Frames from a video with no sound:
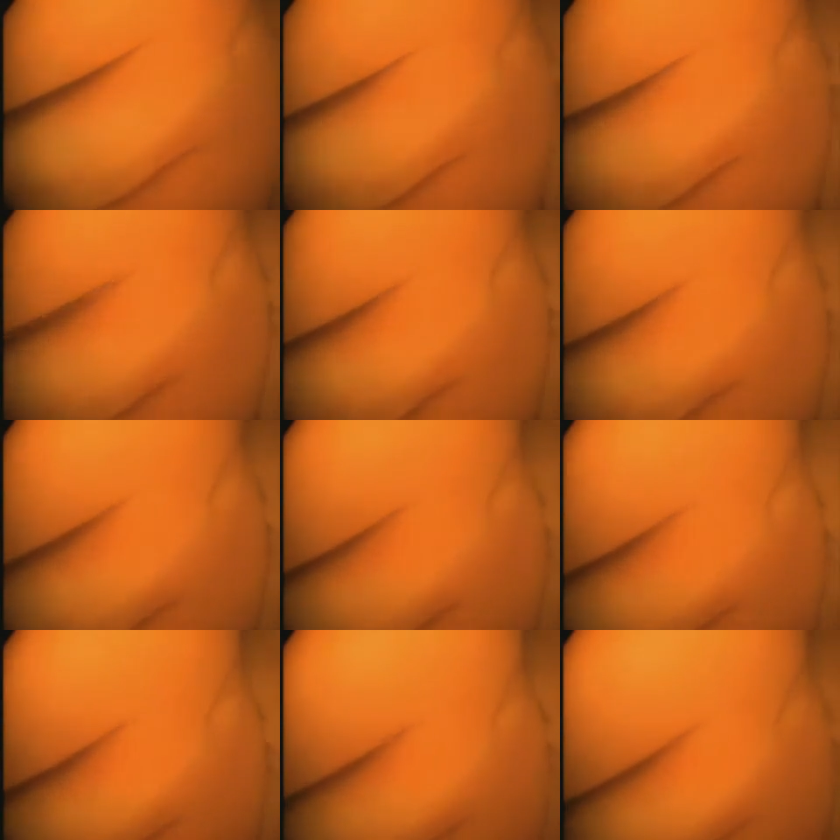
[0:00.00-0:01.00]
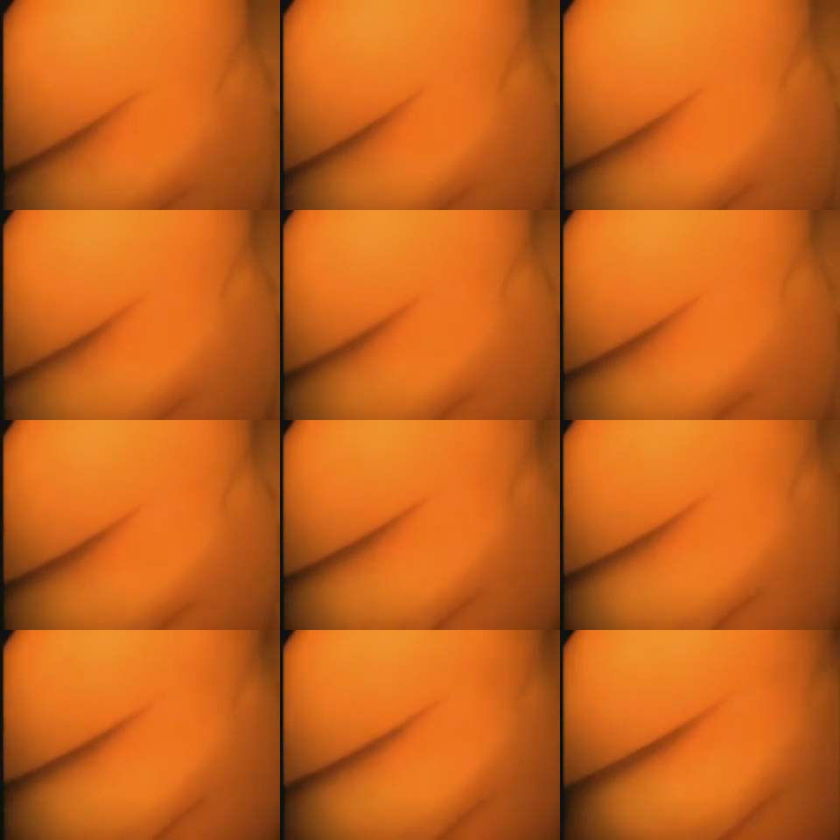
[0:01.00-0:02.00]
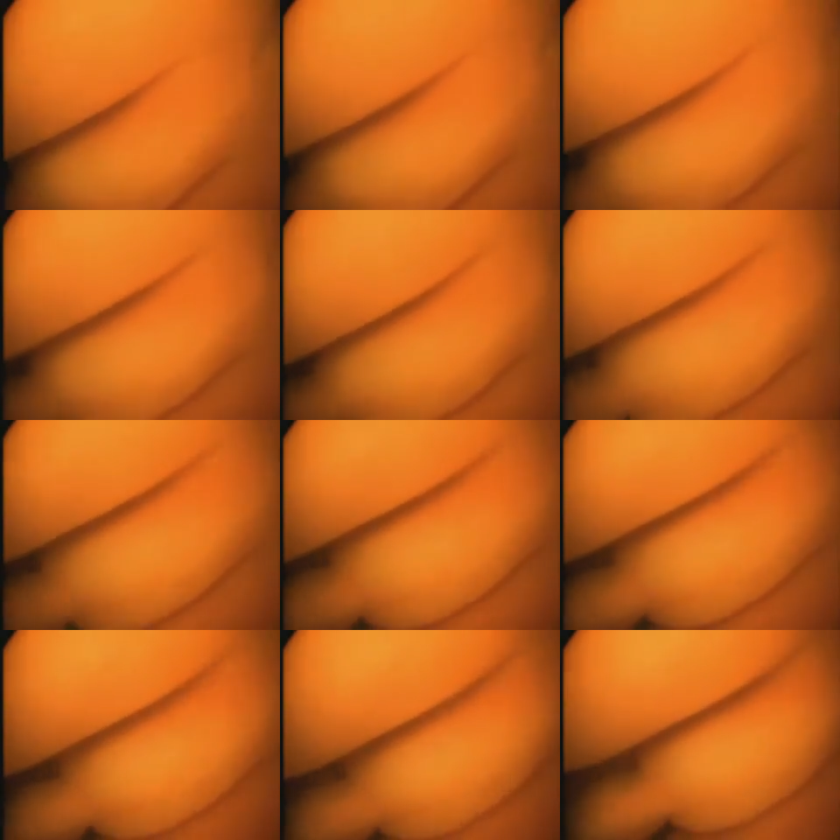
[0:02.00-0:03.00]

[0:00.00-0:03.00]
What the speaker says: Nobody's mouth can be seen.